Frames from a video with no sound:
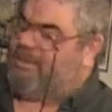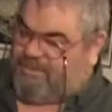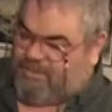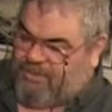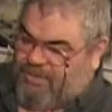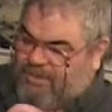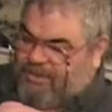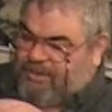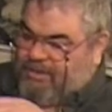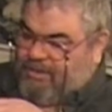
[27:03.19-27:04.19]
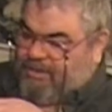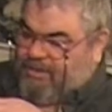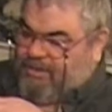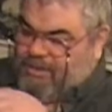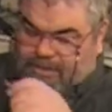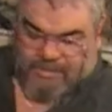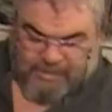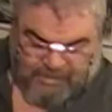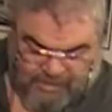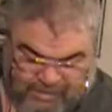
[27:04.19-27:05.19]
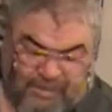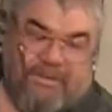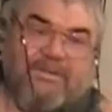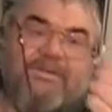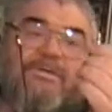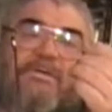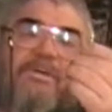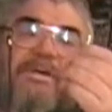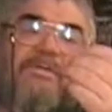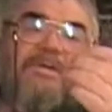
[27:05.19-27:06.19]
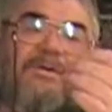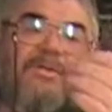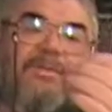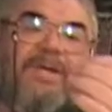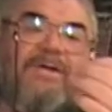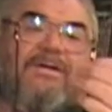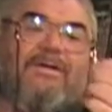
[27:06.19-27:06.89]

there's no cutting thing here. There's a screwdriver with no bit.